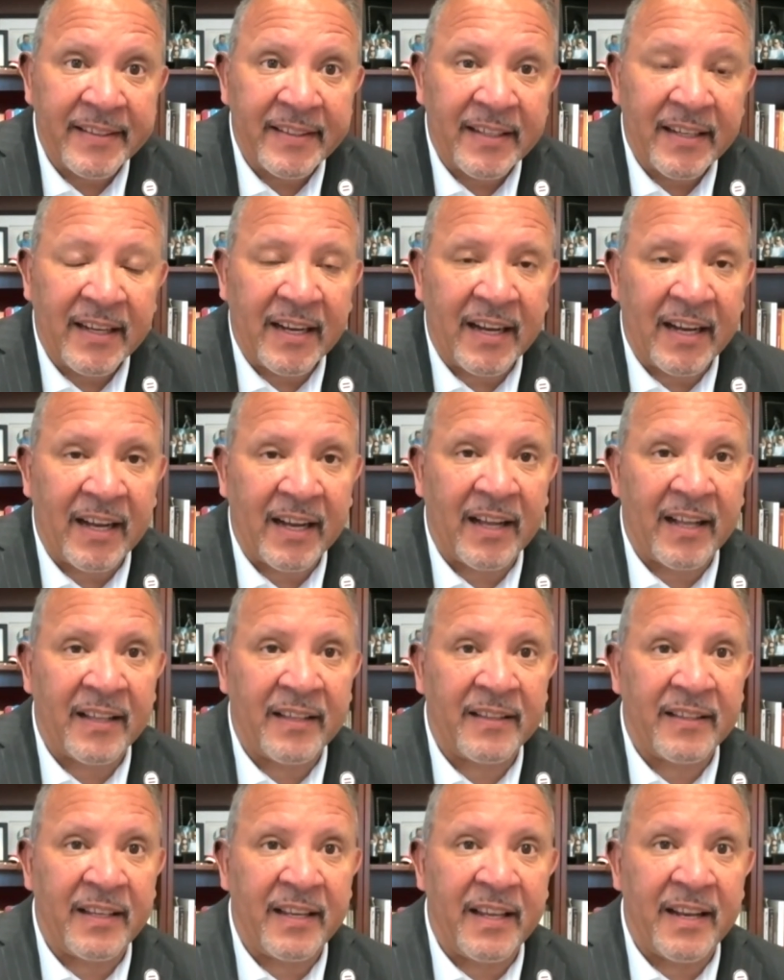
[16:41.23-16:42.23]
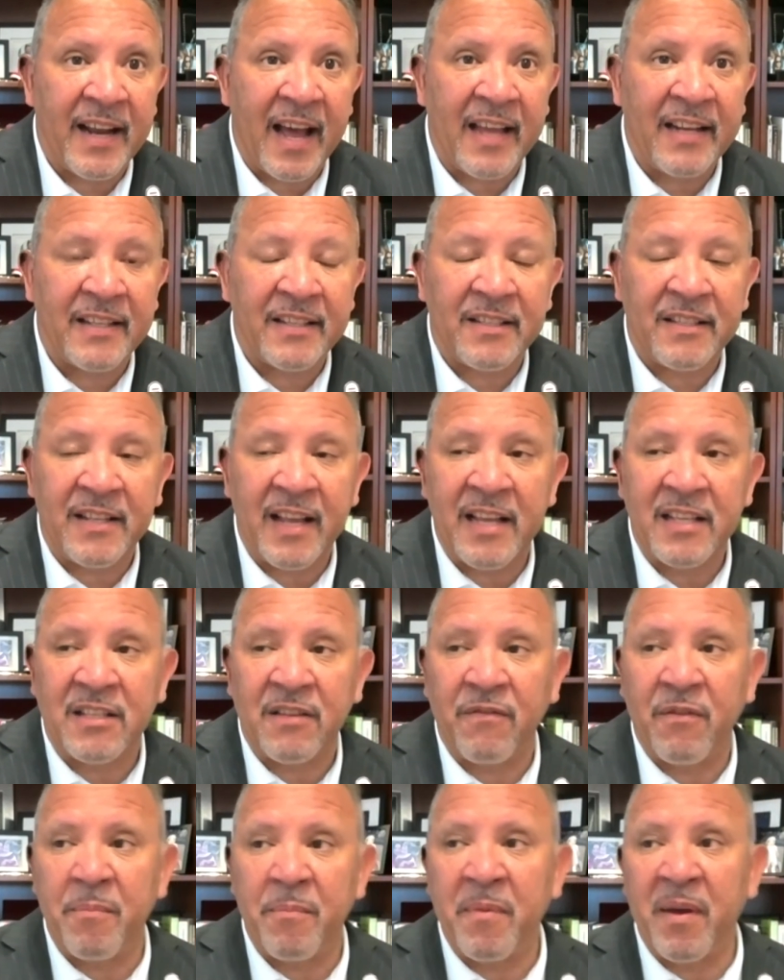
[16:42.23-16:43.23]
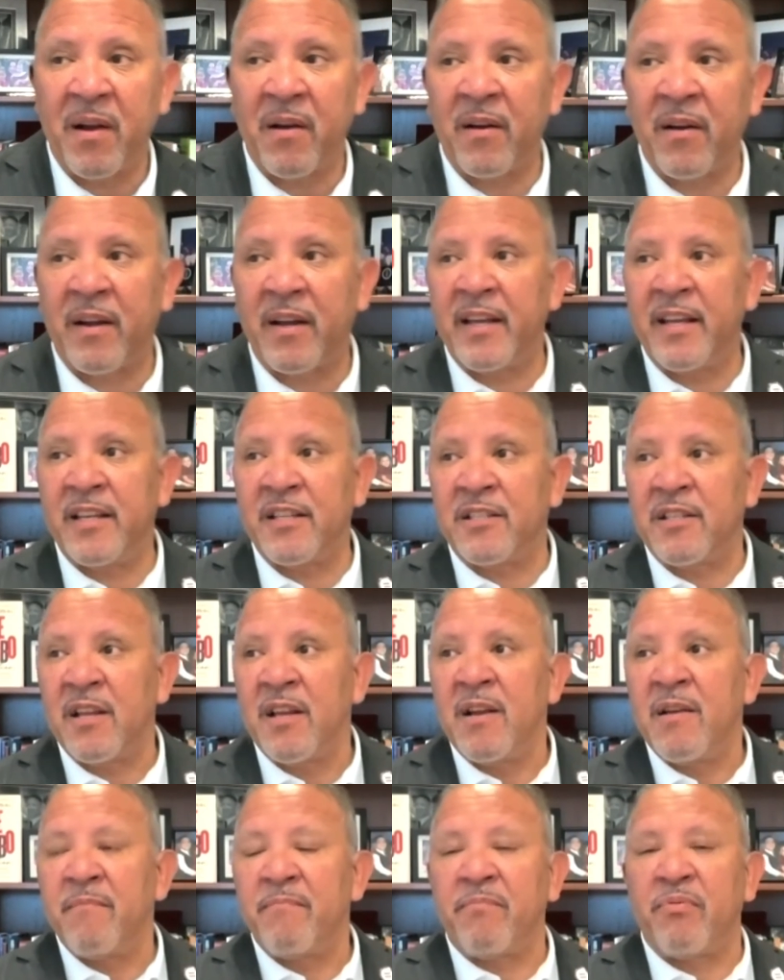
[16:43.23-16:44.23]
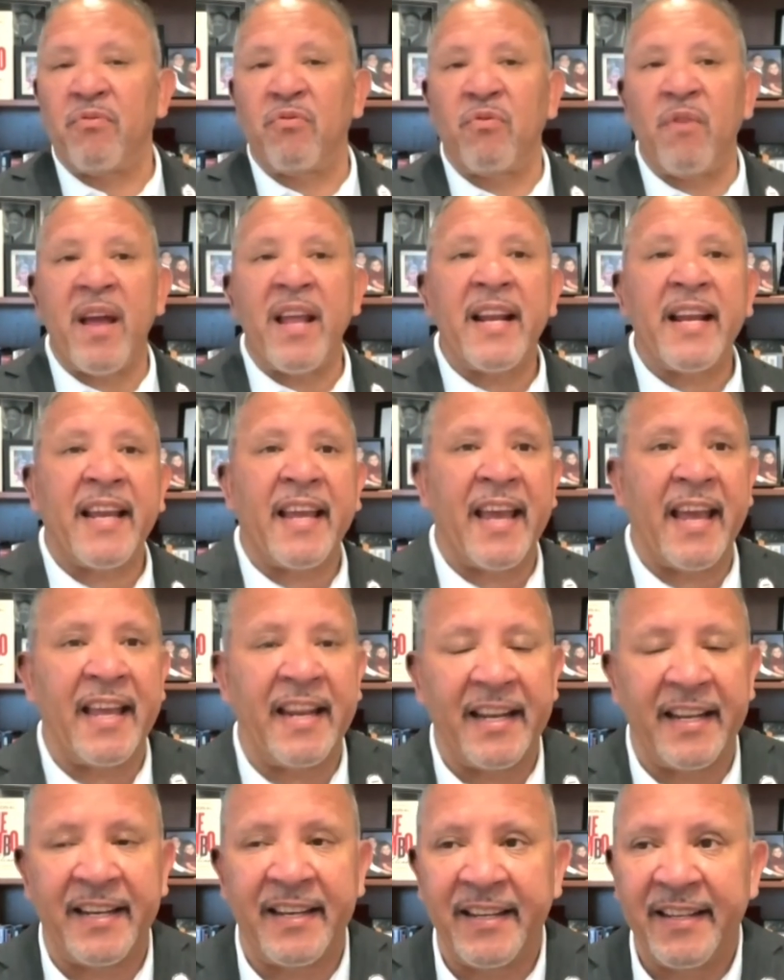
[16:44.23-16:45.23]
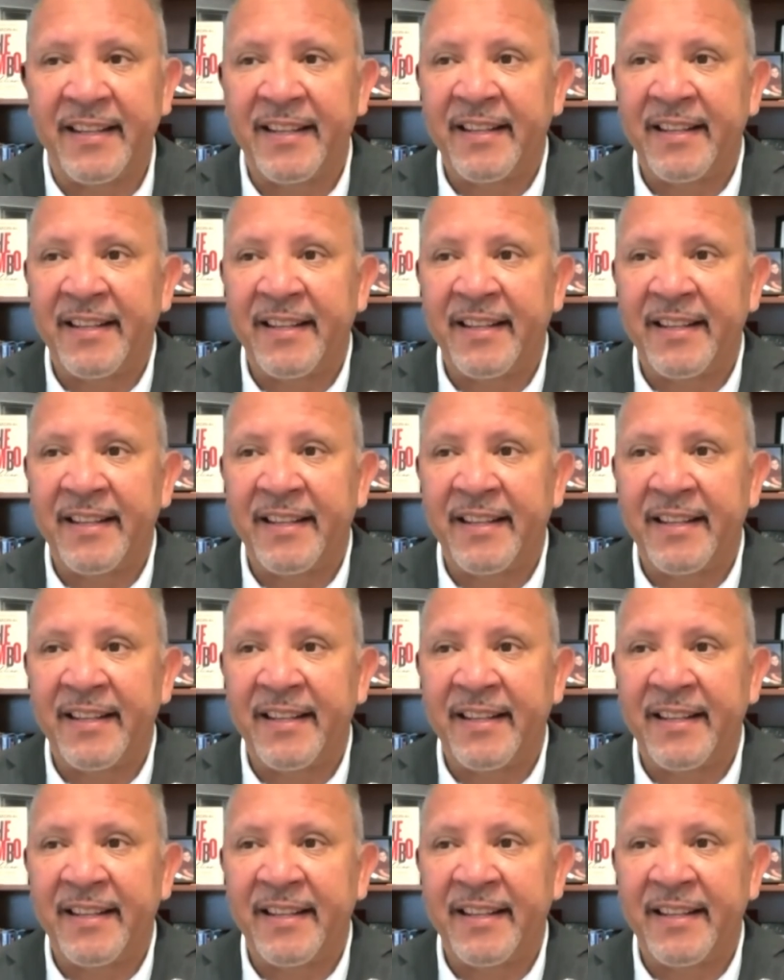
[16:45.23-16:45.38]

Uh, the United States of America is predicated